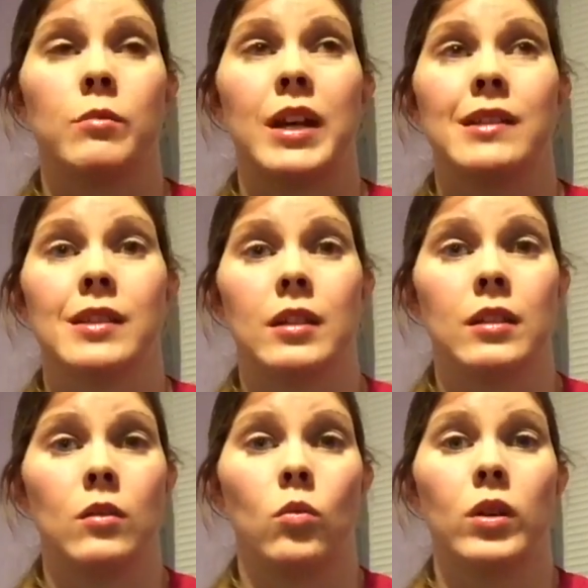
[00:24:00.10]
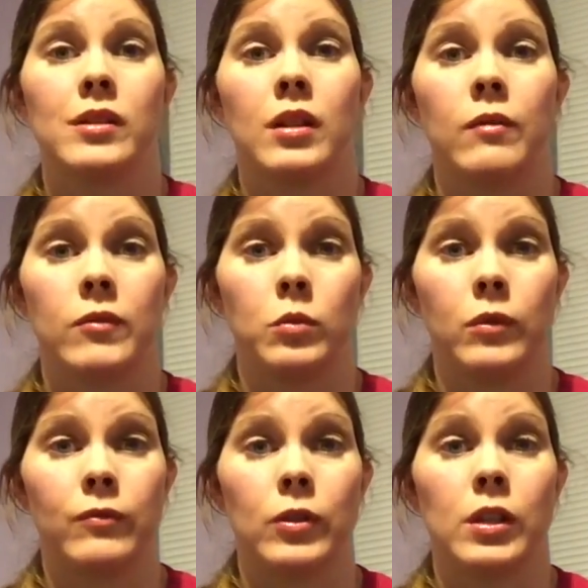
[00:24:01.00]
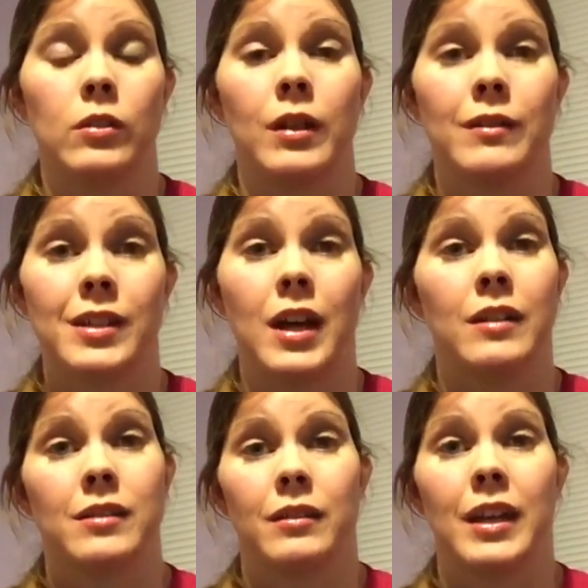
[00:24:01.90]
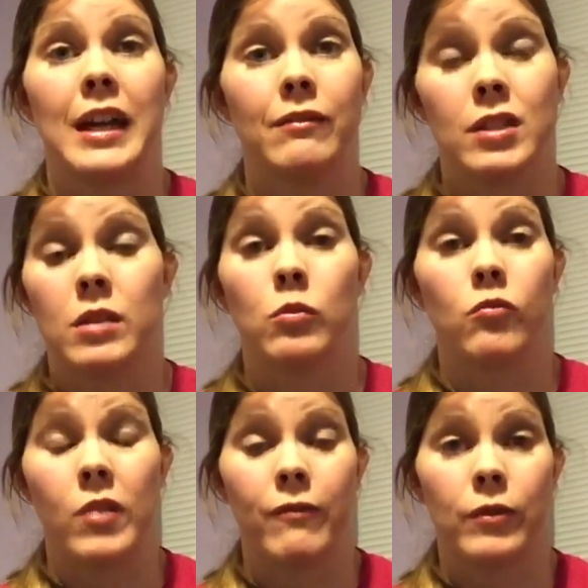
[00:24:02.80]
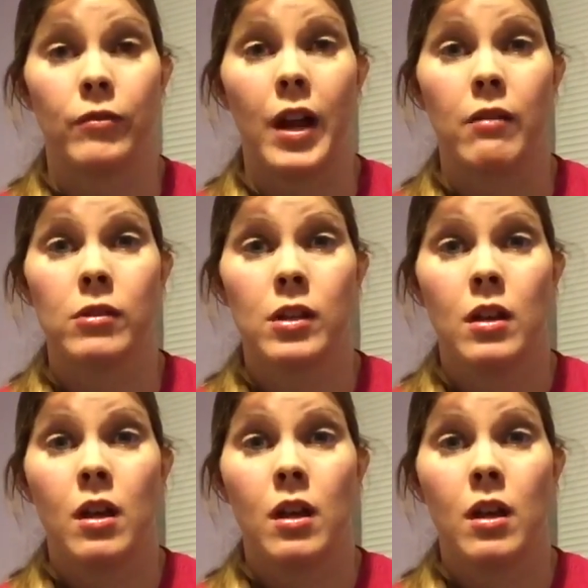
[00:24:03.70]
depends on what's comfortable for you. I was constantly having to move my foot around.